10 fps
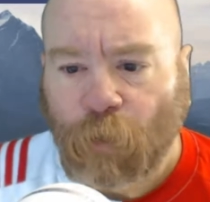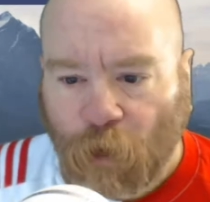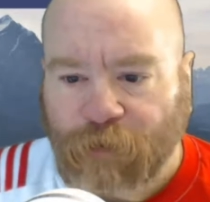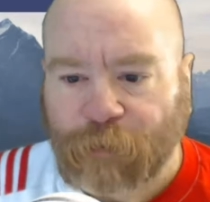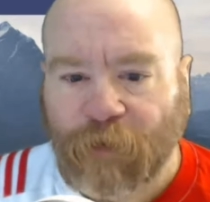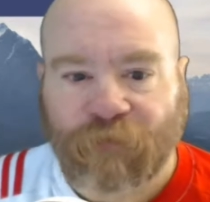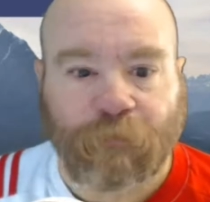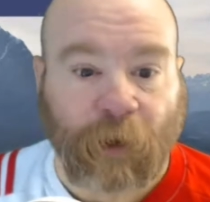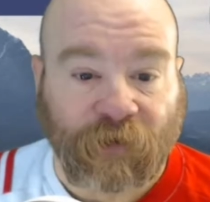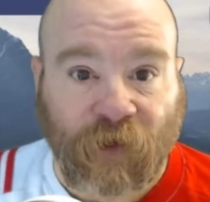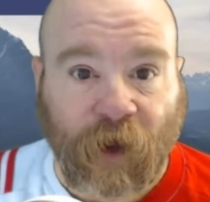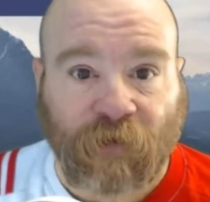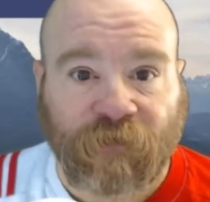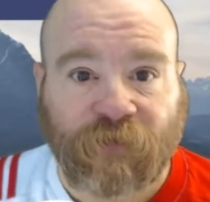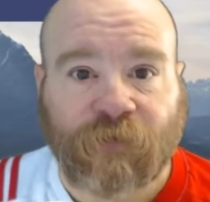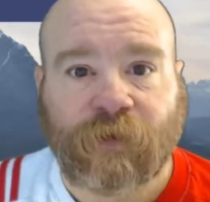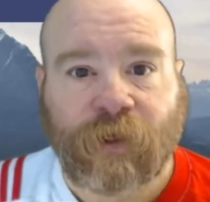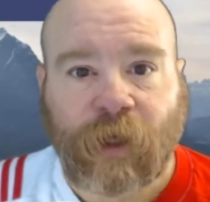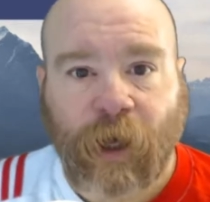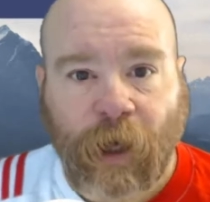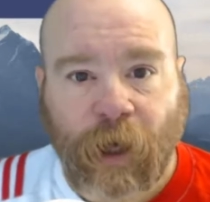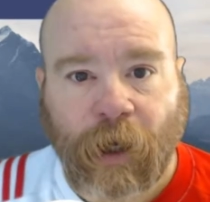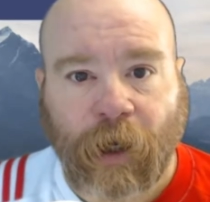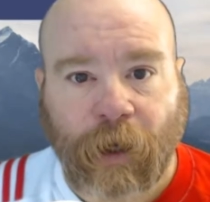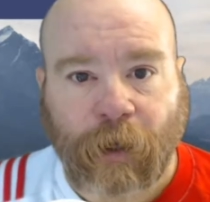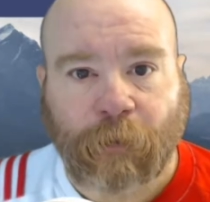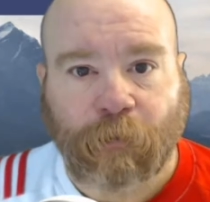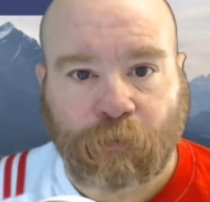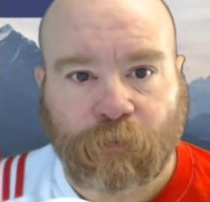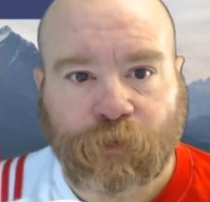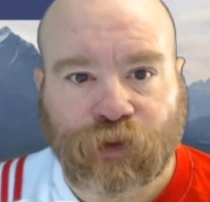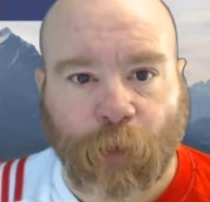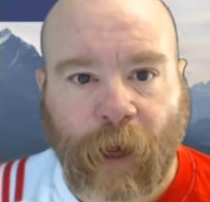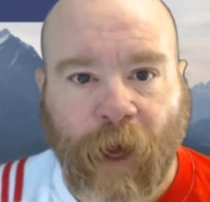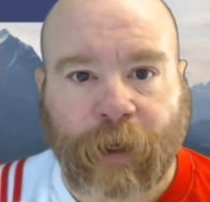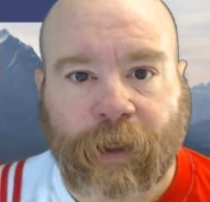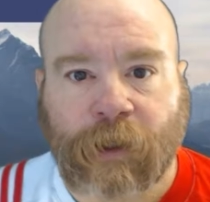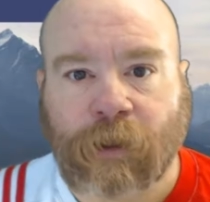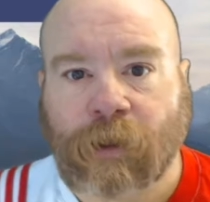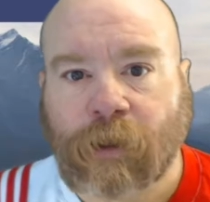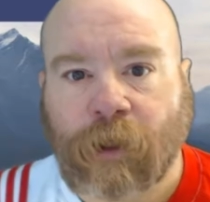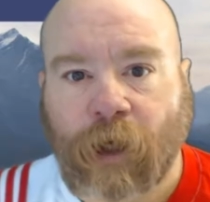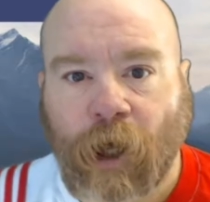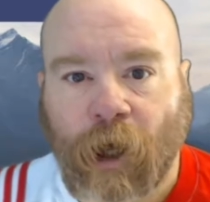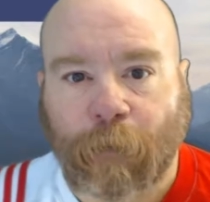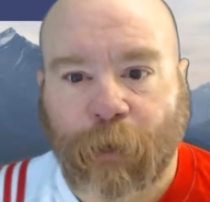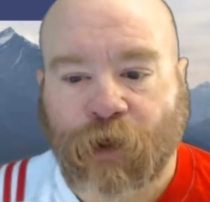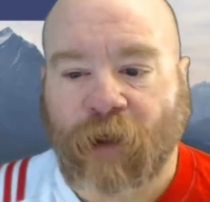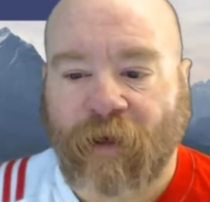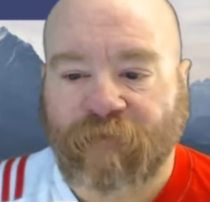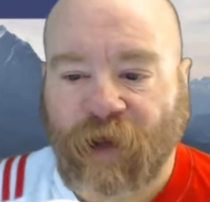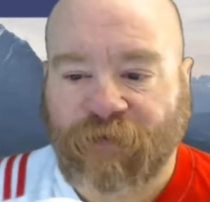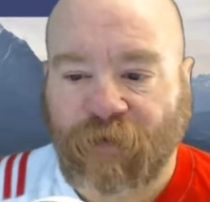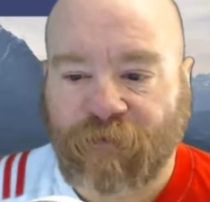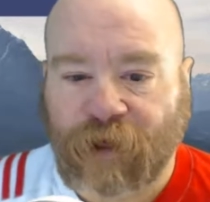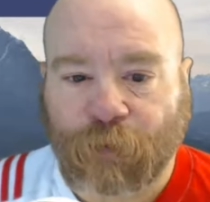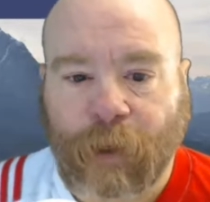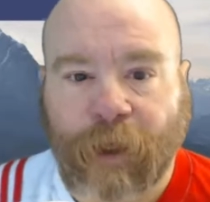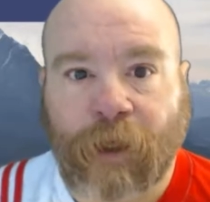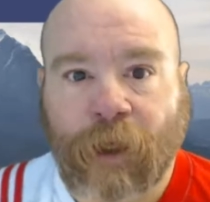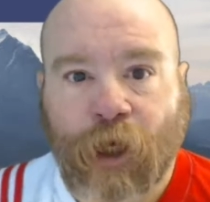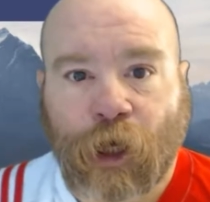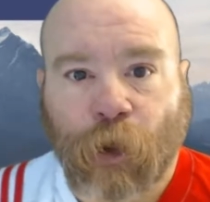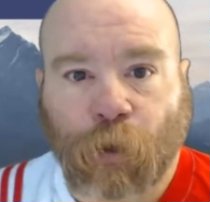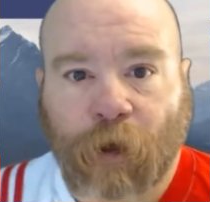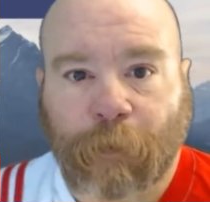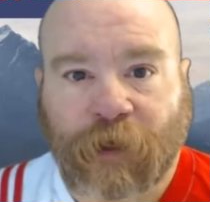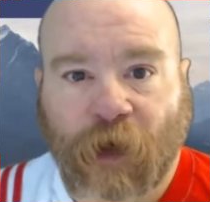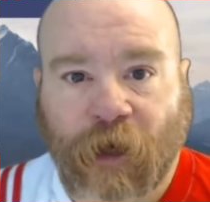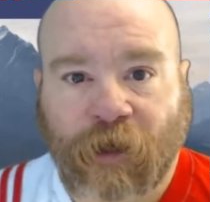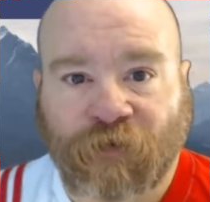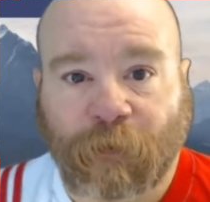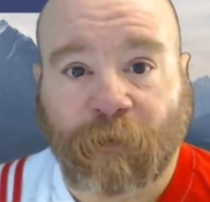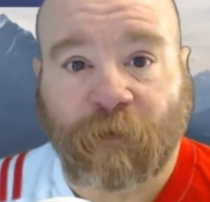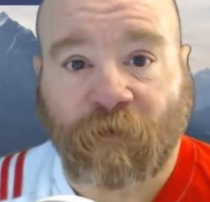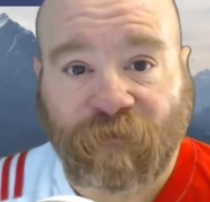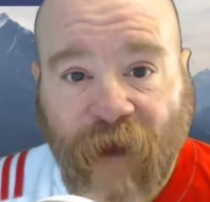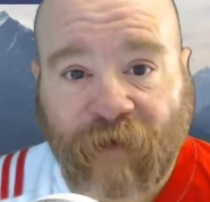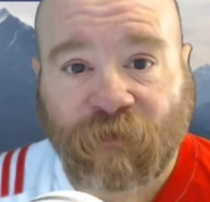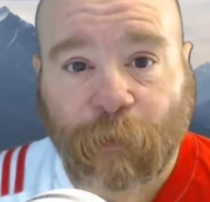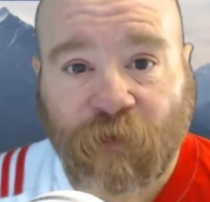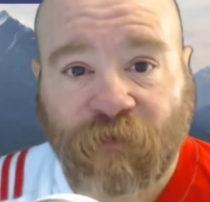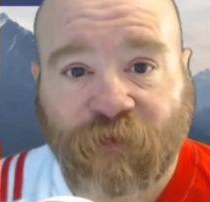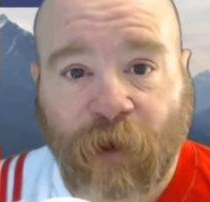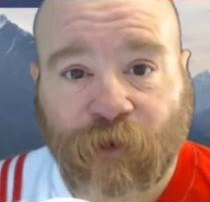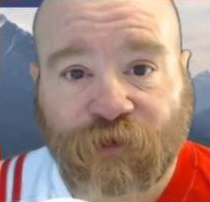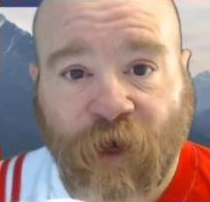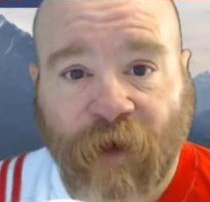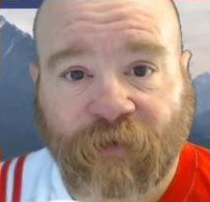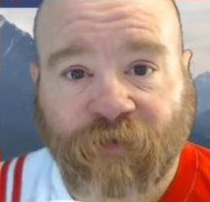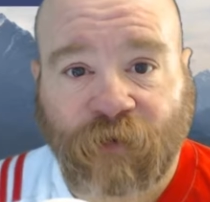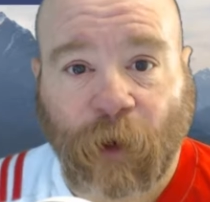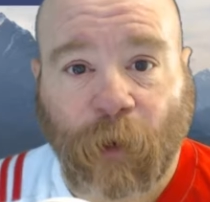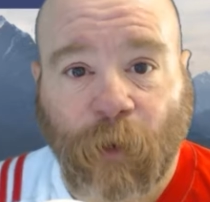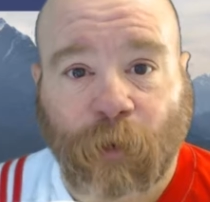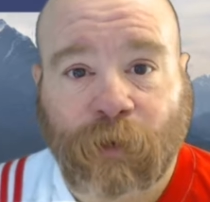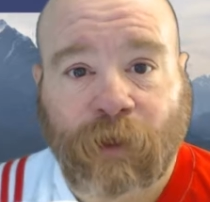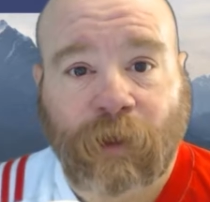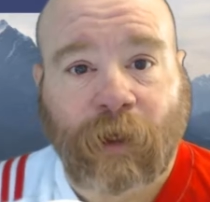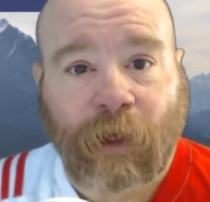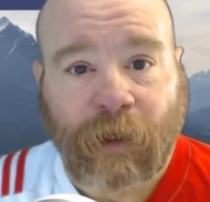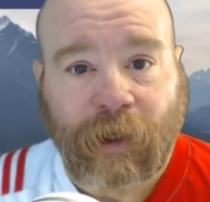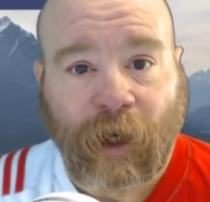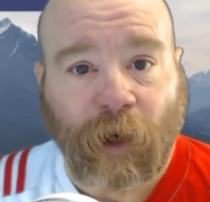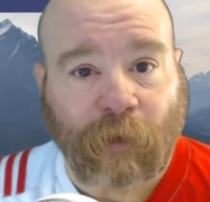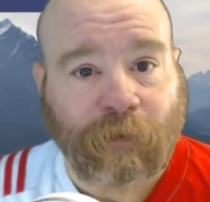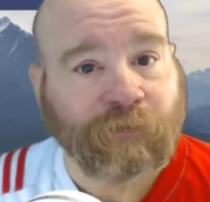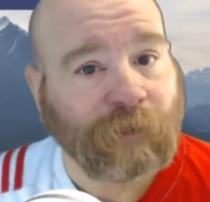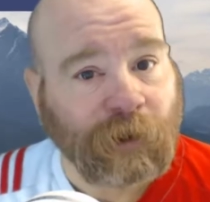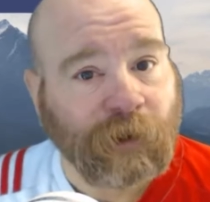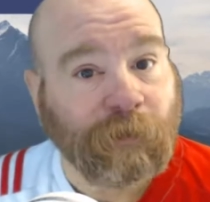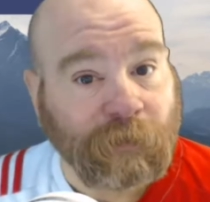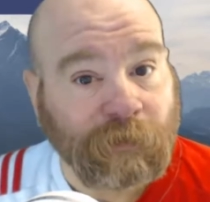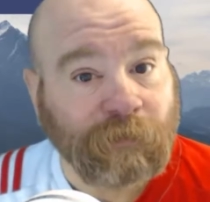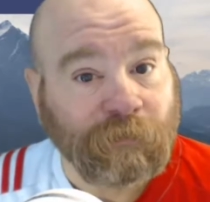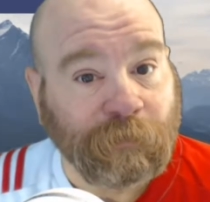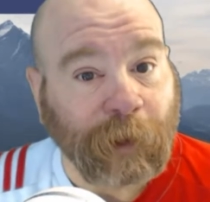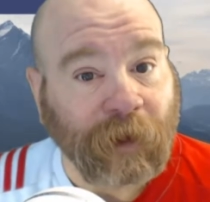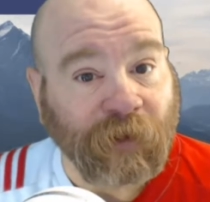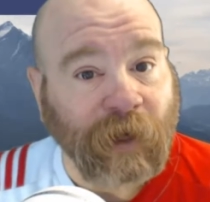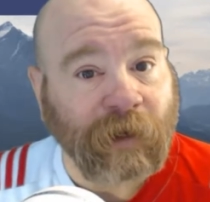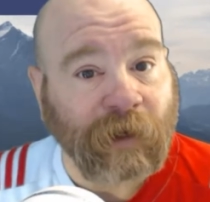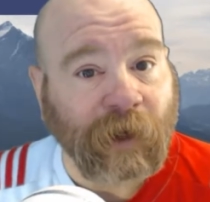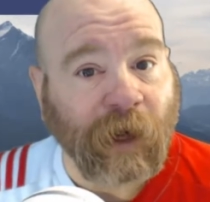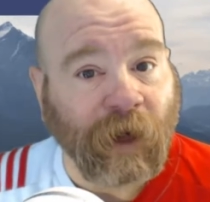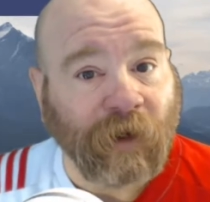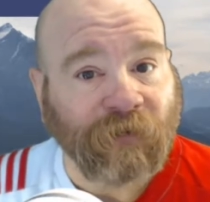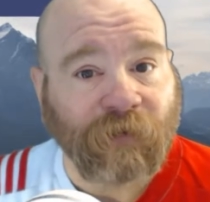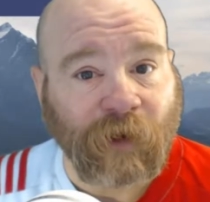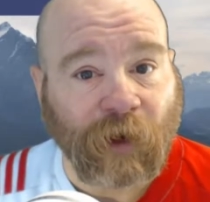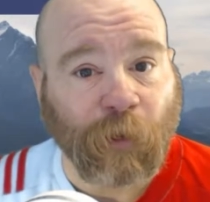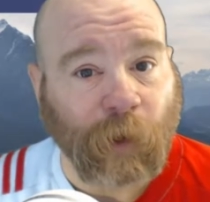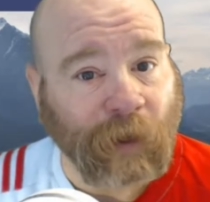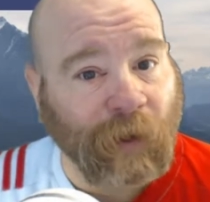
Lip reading: Waltimus, myself, and Joe Downey, Beard Alive 973. We're going to be talking some of our favorite movie soundtracks. So, be thinking, guys. We